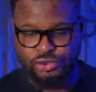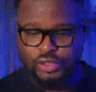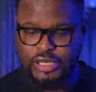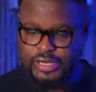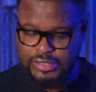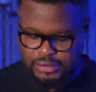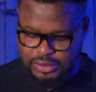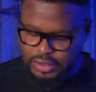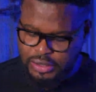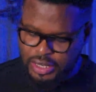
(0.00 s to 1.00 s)
You should
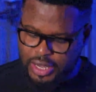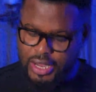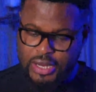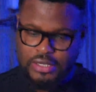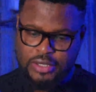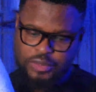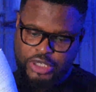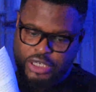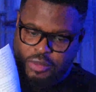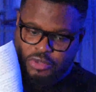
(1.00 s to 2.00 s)
get it
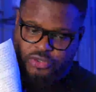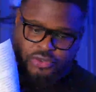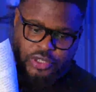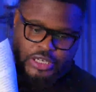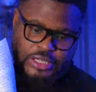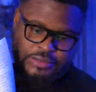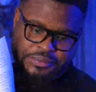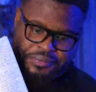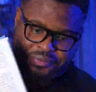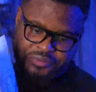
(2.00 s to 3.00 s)
and be able to
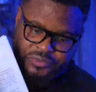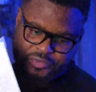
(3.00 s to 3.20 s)
learn